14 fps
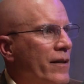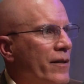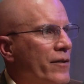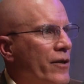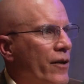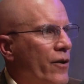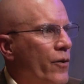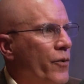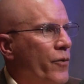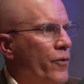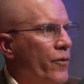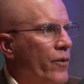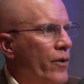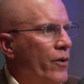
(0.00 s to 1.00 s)
to go
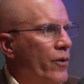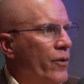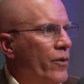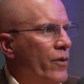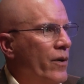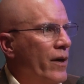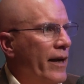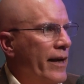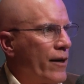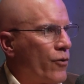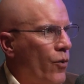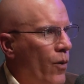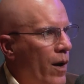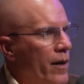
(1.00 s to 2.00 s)
through a
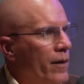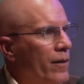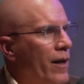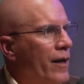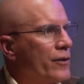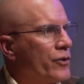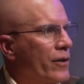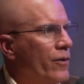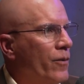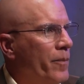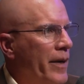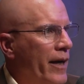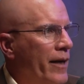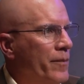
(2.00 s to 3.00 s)
chronological
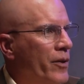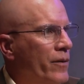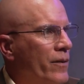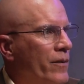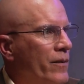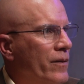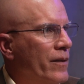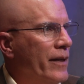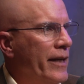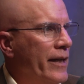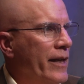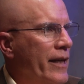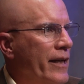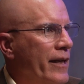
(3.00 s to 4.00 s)
Bible in
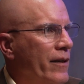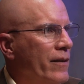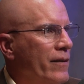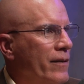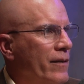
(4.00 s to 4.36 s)
a year